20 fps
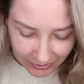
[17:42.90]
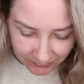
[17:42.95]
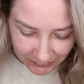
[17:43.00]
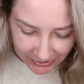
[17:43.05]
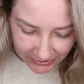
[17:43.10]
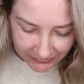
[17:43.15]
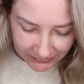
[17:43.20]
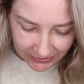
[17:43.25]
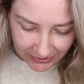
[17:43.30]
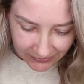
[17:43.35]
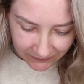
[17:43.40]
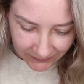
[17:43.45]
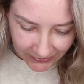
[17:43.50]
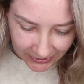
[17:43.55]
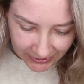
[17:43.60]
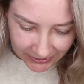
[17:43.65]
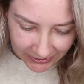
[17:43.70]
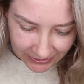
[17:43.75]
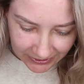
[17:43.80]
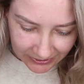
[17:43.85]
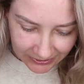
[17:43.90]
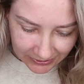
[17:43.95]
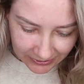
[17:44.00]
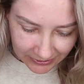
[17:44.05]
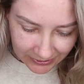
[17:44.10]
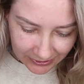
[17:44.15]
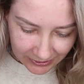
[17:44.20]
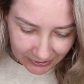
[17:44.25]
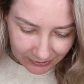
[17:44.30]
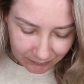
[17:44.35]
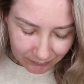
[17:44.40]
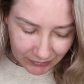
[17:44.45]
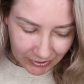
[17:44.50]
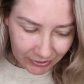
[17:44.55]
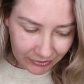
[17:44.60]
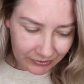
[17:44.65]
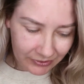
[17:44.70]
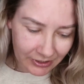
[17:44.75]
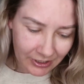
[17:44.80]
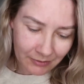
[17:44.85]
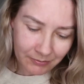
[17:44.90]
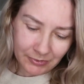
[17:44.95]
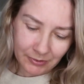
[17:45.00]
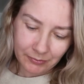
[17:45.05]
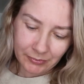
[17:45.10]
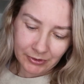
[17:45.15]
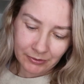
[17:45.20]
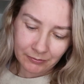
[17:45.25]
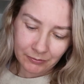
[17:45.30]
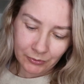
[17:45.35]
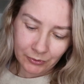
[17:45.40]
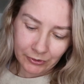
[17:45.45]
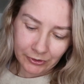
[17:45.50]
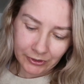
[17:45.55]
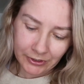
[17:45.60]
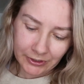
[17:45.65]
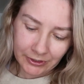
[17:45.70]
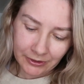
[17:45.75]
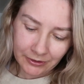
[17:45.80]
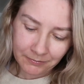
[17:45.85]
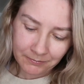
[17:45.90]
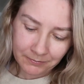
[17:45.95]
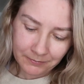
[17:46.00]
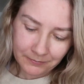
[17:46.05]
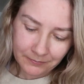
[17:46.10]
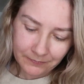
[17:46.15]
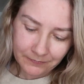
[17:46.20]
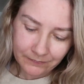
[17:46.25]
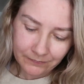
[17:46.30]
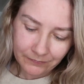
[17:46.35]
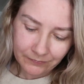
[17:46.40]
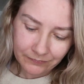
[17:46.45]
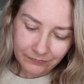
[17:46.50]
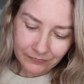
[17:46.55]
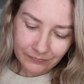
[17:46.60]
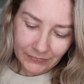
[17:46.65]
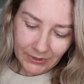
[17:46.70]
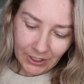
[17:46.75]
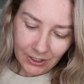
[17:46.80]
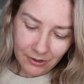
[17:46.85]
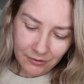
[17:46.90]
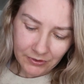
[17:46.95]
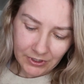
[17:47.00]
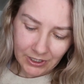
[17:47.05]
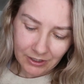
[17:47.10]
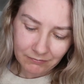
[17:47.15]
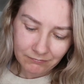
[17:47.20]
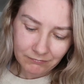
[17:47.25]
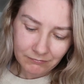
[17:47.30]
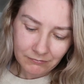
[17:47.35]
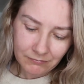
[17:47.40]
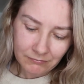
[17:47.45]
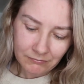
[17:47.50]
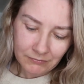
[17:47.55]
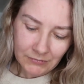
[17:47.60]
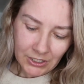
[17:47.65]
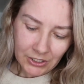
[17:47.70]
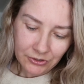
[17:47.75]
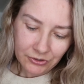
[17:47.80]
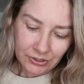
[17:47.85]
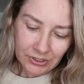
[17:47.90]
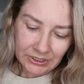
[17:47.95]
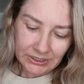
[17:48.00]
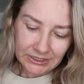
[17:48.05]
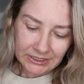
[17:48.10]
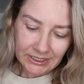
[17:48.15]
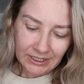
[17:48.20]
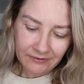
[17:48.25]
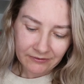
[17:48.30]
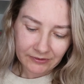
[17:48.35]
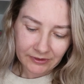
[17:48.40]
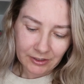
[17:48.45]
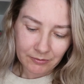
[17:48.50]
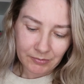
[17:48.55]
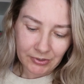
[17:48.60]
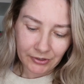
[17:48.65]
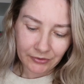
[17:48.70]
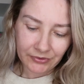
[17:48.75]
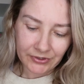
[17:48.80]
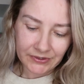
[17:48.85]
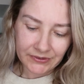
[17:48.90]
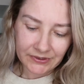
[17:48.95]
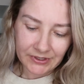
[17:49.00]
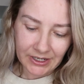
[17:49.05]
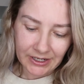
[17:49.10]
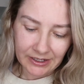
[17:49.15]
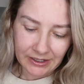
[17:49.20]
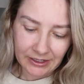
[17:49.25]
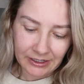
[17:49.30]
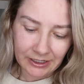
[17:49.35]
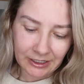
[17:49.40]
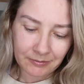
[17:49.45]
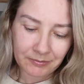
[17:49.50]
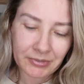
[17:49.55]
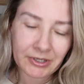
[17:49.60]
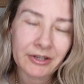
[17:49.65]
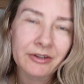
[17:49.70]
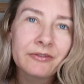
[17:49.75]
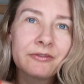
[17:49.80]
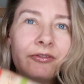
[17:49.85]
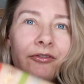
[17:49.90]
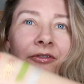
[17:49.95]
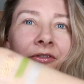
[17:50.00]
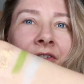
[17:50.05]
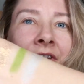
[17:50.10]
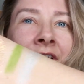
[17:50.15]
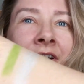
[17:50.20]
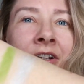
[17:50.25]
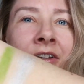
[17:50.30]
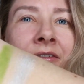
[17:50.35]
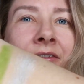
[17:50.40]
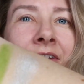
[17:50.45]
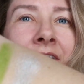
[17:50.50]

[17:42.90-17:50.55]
let me see if I can build it up a bit more here. Oh yeah, you can definitely build this guy up. Very,